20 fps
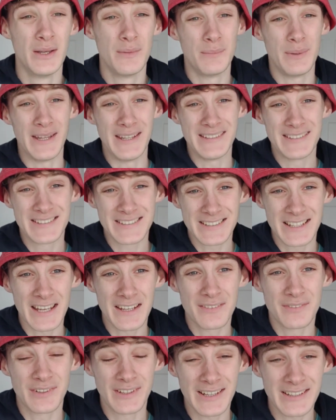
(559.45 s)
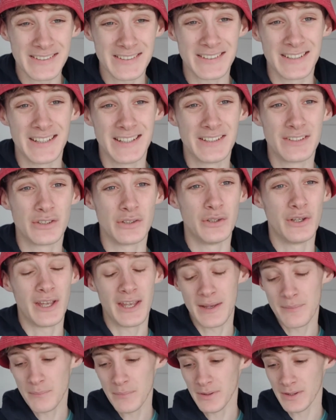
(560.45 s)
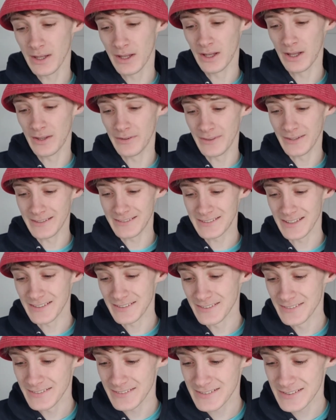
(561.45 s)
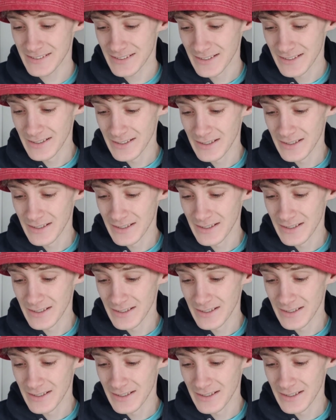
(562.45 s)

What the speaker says: but instead of listening to him, they didn't.